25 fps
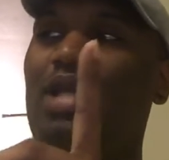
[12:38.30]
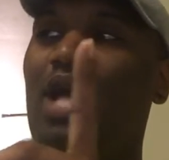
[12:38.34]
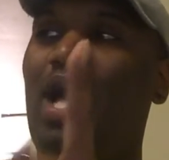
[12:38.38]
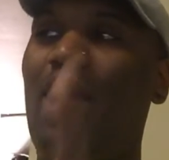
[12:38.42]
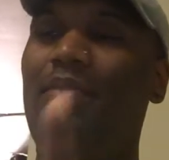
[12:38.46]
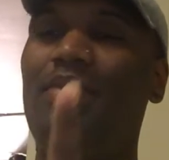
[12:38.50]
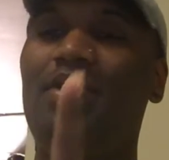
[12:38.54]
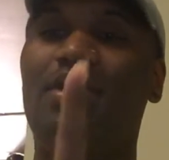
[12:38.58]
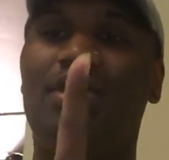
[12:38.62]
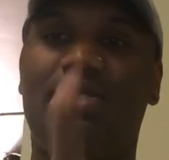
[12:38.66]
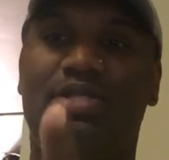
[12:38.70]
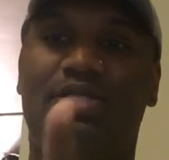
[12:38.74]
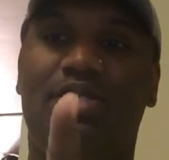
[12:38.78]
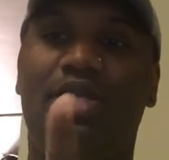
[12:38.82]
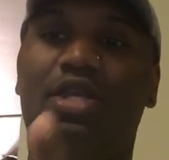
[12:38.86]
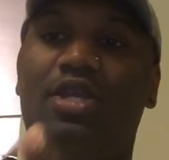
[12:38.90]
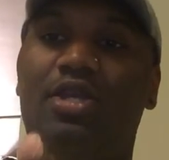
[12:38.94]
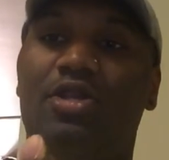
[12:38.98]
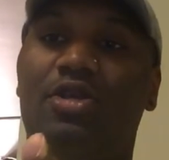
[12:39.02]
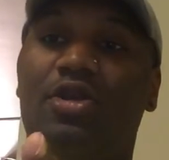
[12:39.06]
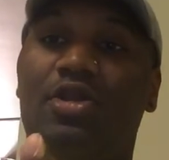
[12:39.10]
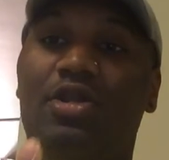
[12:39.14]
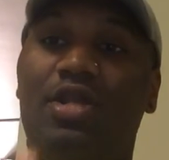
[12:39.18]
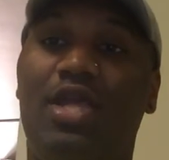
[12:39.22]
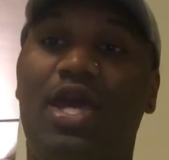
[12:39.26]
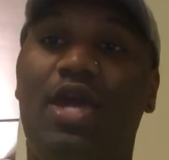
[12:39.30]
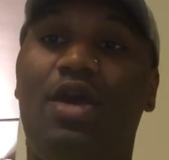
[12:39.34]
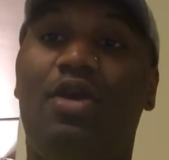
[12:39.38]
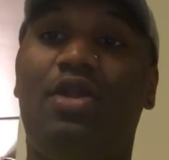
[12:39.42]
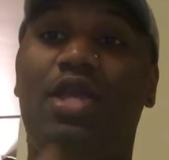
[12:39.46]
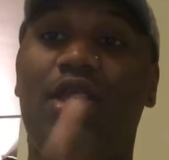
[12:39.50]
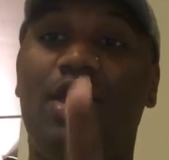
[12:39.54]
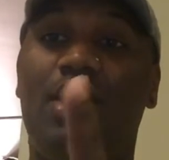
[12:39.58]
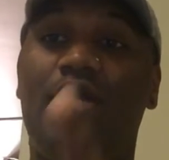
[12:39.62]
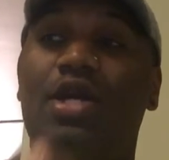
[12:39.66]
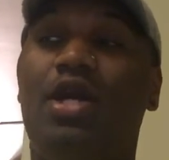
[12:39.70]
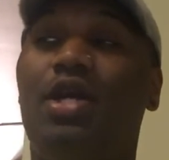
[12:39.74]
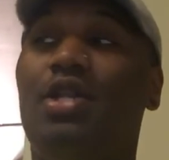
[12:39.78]
Tommy is dicking her
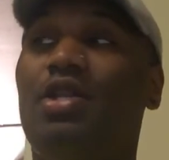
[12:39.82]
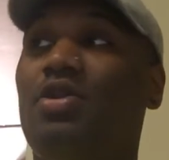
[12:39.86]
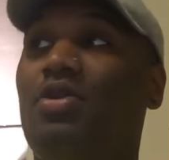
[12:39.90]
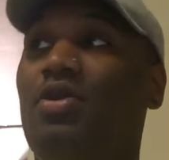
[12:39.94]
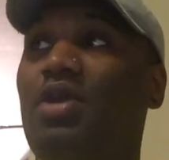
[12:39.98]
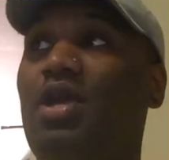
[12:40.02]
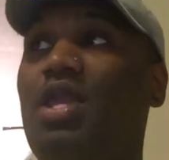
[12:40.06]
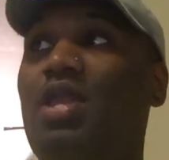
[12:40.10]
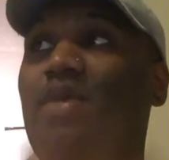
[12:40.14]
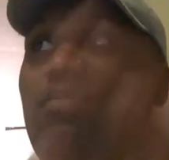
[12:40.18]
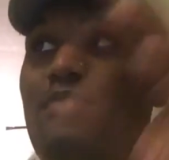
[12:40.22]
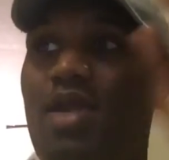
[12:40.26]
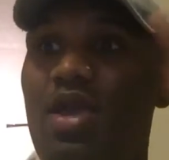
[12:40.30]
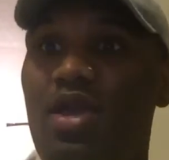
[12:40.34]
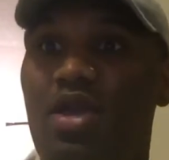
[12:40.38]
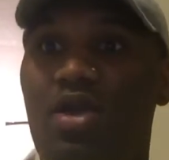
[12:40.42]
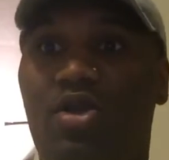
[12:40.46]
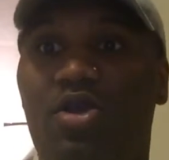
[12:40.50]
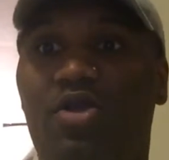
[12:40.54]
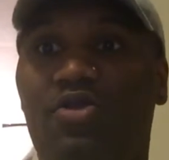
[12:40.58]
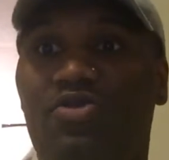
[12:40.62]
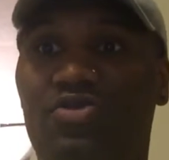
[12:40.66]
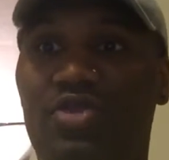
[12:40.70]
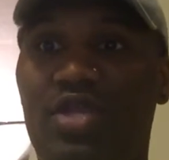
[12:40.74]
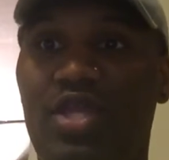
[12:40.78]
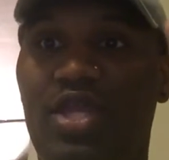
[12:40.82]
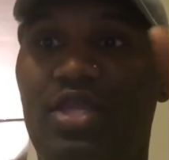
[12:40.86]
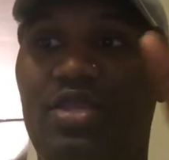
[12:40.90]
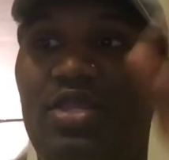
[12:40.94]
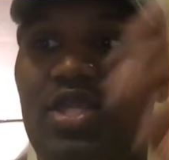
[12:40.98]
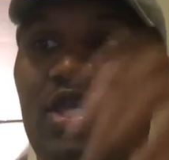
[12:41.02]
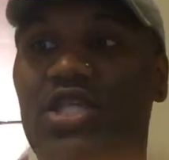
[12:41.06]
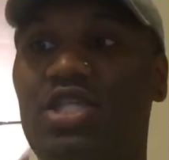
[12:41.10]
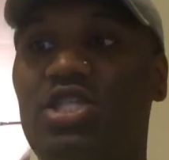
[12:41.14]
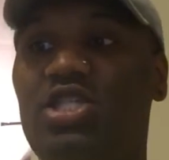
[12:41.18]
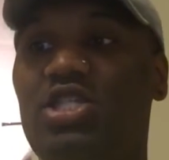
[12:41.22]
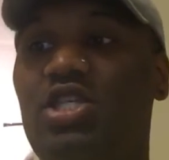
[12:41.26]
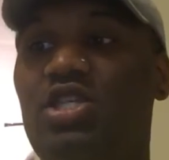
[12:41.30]
down and cutting her in and making her
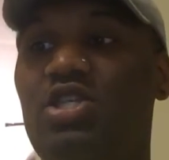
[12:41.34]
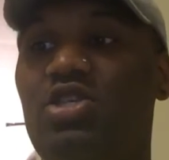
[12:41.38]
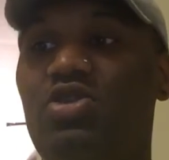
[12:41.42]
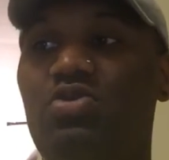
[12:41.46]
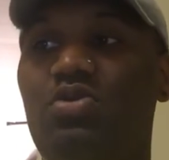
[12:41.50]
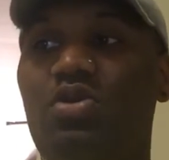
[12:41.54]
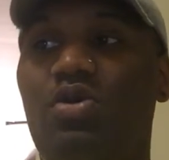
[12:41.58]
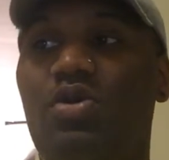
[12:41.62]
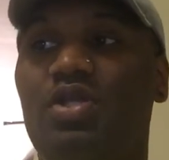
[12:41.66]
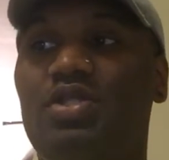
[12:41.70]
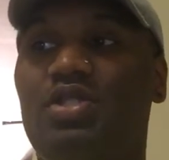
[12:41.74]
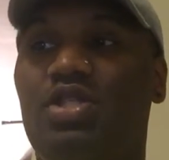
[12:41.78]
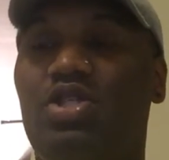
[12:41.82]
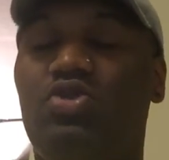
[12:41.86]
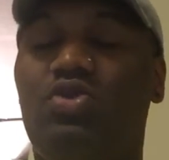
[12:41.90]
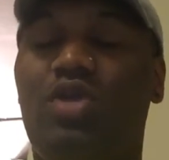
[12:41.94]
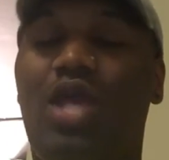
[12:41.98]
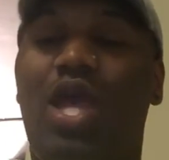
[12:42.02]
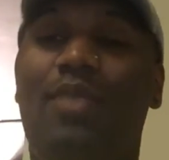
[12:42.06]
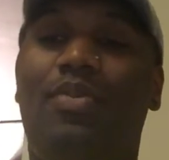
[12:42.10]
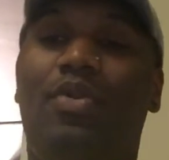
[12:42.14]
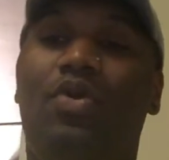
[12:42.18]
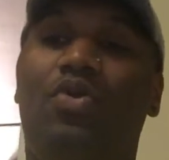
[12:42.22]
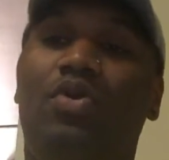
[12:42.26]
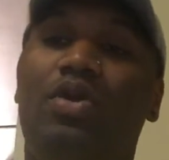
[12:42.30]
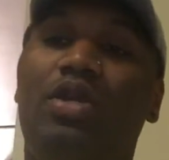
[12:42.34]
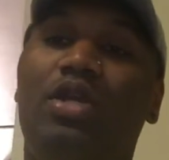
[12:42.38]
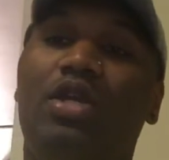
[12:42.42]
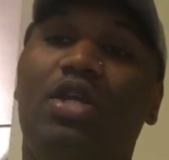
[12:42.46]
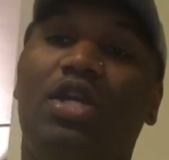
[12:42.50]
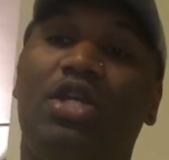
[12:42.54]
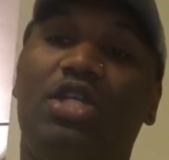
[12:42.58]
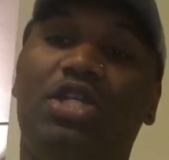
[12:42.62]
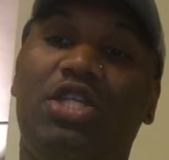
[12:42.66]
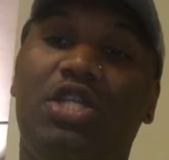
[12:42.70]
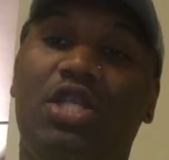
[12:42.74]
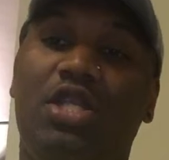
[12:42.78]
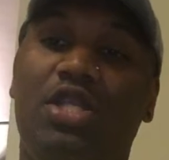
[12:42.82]
think that she, you know, is a trap queen
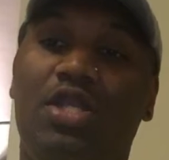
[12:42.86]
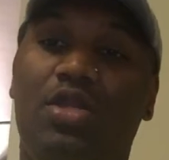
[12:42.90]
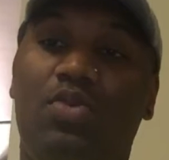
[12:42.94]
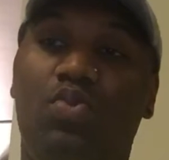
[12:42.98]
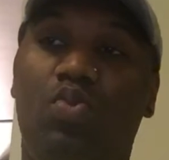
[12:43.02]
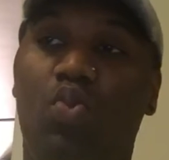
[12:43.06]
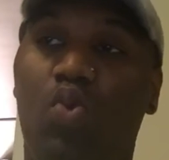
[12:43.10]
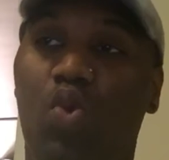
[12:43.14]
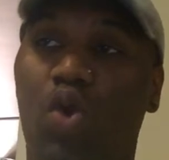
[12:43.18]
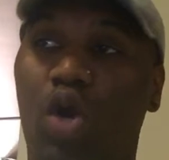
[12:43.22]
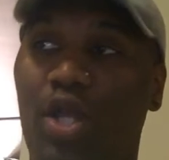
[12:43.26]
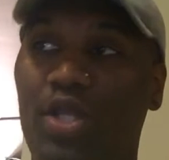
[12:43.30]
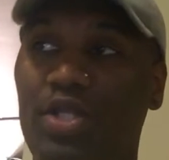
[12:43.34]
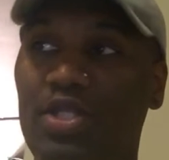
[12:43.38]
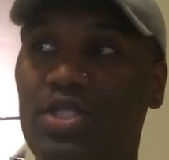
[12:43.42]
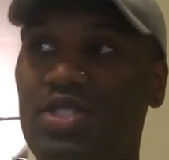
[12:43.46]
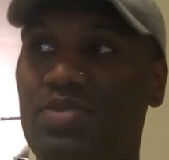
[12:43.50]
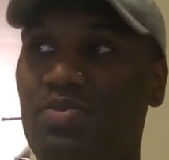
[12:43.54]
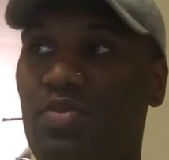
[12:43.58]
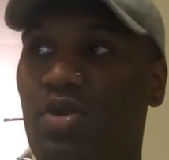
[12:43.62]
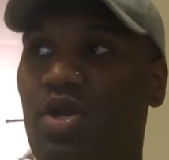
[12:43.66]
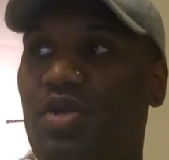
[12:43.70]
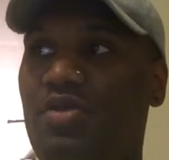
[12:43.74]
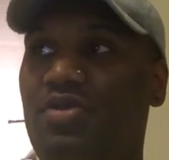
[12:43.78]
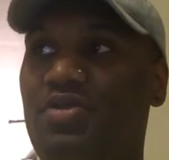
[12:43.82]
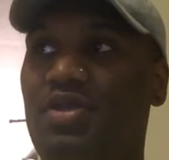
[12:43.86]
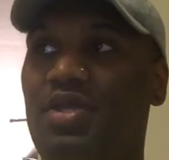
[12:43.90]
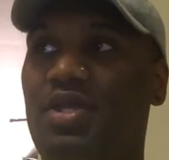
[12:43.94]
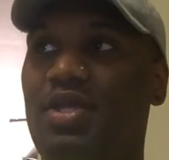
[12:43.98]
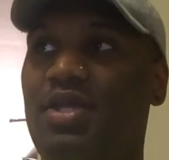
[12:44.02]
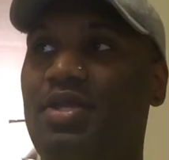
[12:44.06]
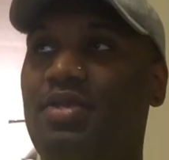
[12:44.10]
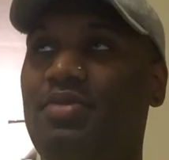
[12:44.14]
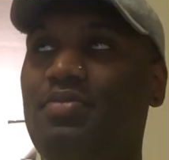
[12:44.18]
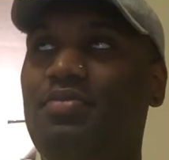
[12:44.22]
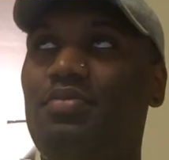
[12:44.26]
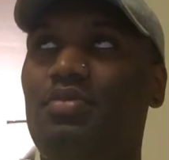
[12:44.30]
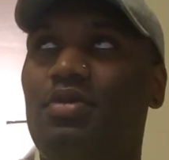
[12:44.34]
because she done did one smart
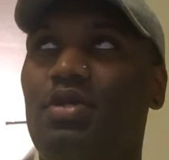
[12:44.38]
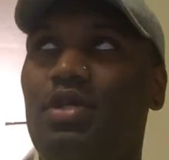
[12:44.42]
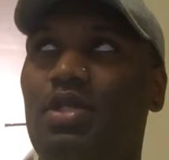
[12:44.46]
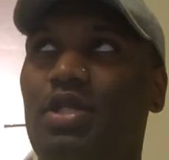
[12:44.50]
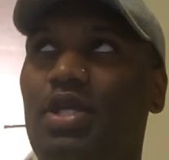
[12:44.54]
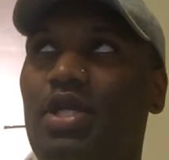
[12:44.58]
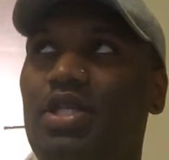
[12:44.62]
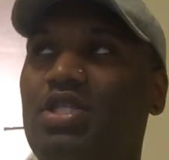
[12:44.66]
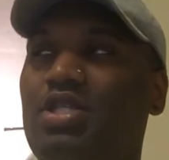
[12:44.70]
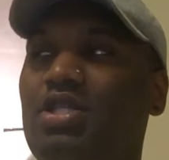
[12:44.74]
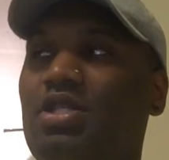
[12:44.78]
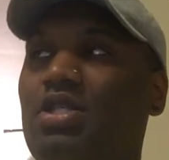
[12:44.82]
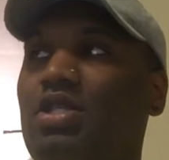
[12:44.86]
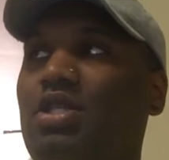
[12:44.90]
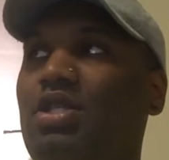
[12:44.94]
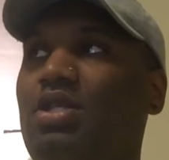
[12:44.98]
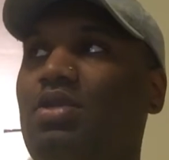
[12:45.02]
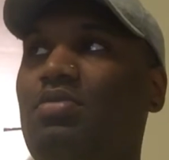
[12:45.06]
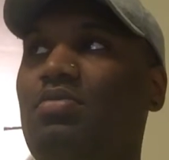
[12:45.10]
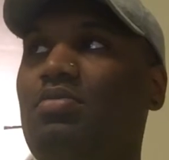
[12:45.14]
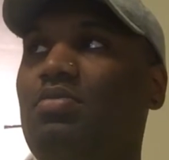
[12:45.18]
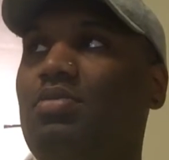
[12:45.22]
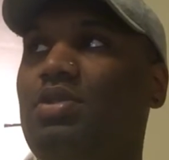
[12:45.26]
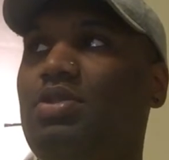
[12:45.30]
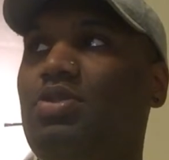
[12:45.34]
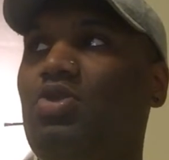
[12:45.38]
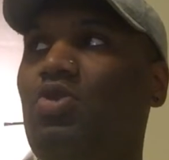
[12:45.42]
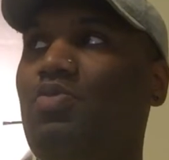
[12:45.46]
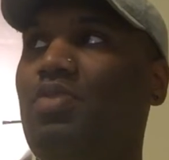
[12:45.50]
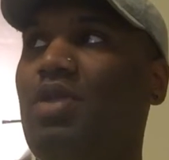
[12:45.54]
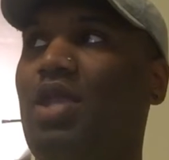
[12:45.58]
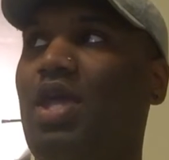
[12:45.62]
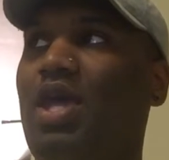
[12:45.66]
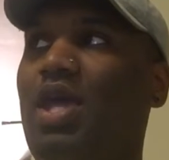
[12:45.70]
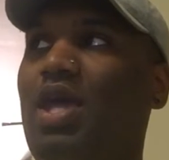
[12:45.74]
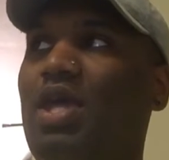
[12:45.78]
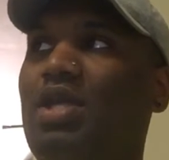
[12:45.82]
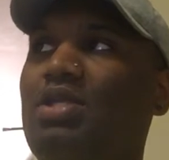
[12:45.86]
thing, allegedly,
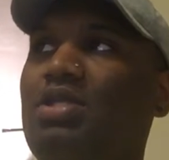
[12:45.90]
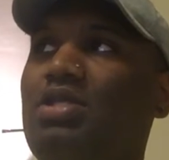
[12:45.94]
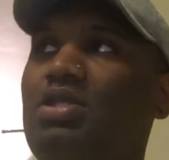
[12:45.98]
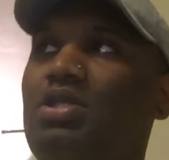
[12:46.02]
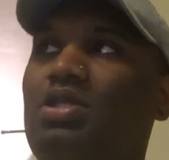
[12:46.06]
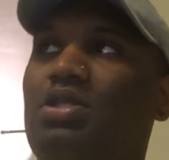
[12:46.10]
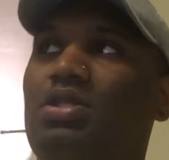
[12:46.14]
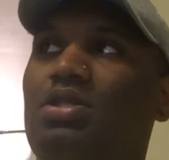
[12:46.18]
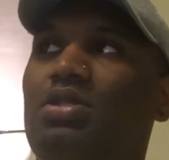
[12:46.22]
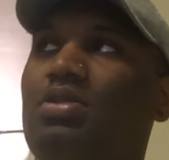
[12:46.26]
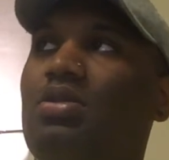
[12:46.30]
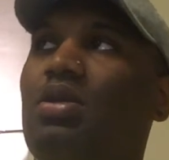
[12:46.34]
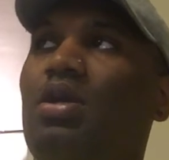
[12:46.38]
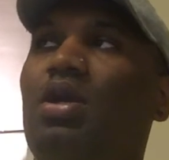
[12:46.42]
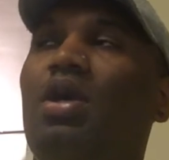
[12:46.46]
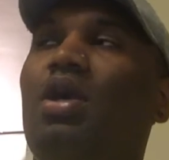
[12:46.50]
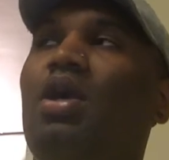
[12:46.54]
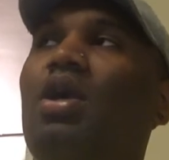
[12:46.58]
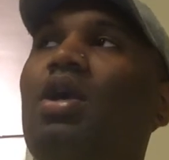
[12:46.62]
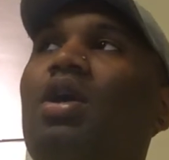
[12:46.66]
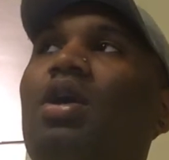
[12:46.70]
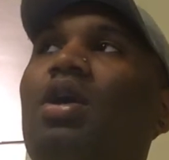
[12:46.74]
stupid ass.